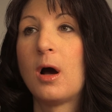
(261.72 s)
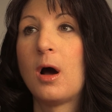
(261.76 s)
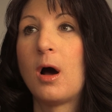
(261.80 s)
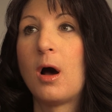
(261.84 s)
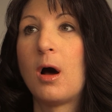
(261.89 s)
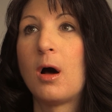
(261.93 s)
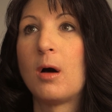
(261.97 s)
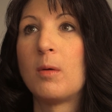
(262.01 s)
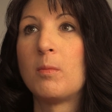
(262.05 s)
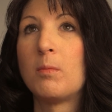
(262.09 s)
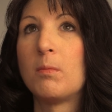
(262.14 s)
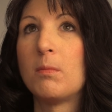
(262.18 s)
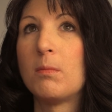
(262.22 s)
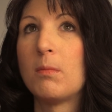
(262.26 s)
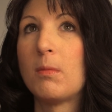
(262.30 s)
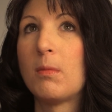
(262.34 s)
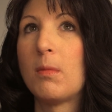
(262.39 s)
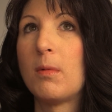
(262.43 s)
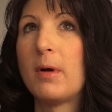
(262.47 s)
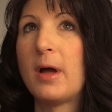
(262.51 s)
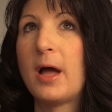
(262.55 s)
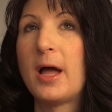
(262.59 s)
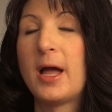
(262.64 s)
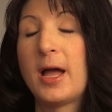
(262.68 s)

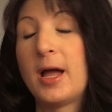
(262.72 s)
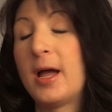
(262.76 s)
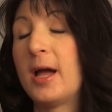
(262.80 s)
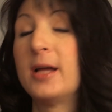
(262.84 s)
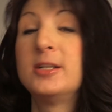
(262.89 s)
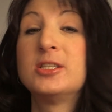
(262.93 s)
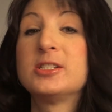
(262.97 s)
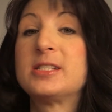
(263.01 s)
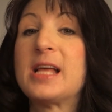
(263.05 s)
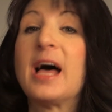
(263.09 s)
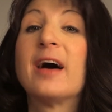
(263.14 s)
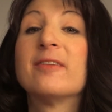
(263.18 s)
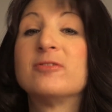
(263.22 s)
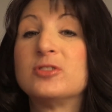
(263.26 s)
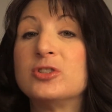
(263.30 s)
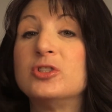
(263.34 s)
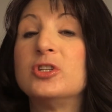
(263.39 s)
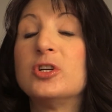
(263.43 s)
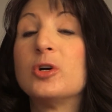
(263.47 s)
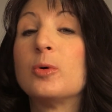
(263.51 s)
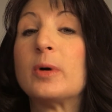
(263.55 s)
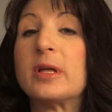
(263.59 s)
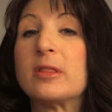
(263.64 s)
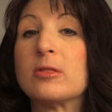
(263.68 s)
I just have to
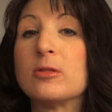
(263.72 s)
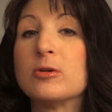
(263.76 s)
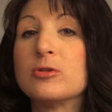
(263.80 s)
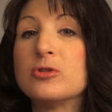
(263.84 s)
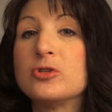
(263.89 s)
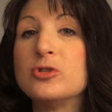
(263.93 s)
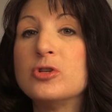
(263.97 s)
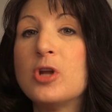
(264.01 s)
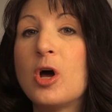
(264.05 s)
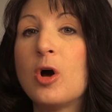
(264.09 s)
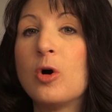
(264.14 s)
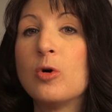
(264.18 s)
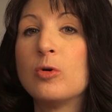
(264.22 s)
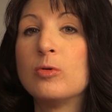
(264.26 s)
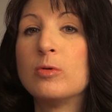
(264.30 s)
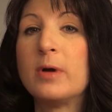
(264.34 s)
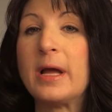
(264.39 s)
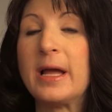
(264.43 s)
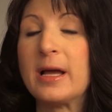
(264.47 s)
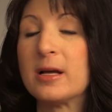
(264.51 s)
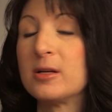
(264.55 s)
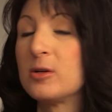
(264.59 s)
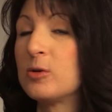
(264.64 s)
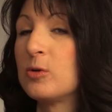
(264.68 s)
do it. There's no
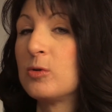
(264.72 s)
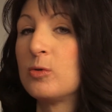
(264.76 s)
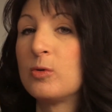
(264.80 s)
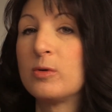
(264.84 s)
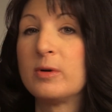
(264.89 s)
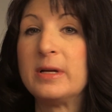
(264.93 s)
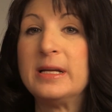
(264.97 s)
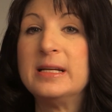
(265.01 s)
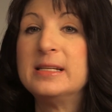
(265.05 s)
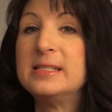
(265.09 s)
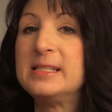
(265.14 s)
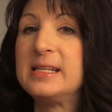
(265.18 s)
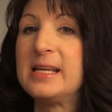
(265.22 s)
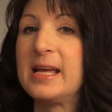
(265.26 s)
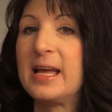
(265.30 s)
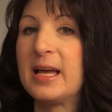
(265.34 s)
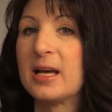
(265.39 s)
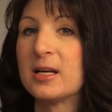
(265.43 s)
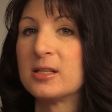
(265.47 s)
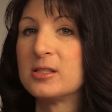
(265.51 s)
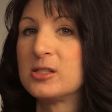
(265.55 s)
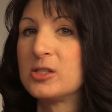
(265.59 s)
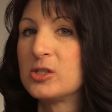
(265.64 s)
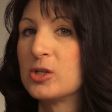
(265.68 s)
easy
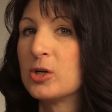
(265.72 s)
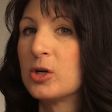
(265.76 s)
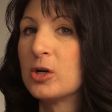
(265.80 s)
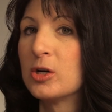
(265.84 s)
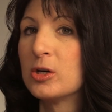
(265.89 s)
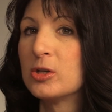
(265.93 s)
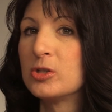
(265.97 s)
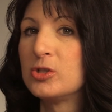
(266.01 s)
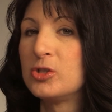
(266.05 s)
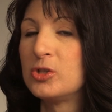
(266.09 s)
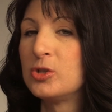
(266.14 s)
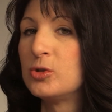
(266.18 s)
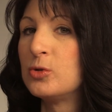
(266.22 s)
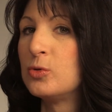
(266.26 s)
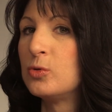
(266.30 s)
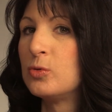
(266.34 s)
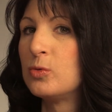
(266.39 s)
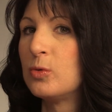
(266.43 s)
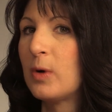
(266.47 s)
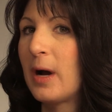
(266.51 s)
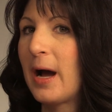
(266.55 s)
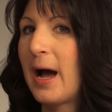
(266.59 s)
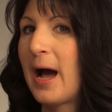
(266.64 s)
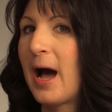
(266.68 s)
answer
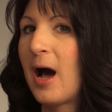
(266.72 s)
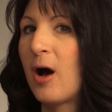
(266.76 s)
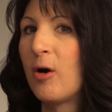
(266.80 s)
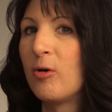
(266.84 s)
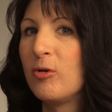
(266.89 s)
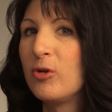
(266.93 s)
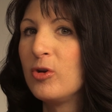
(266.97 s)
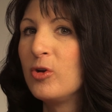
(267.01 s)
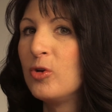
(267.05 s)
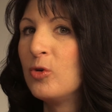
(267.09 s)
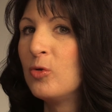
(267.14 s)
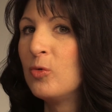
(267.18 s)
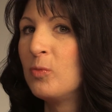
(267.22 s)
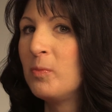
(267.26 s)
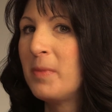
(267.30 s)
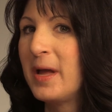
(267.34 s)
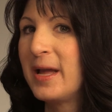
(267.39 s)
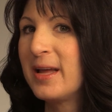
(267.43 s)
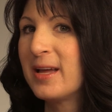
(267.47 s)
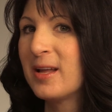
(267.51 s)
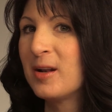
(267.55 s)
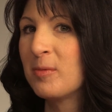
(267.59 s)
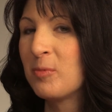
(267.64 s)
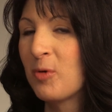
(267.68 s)
to how do you
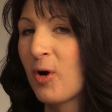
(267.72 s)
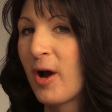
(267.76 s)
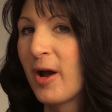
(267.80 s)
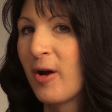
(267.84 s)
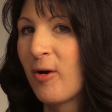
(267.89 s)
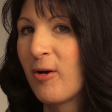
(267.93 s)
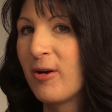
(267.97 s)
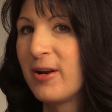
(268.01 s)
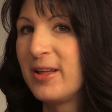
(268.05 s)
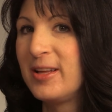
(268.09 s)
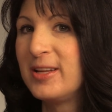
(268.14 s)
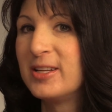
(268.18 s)
make it a priority.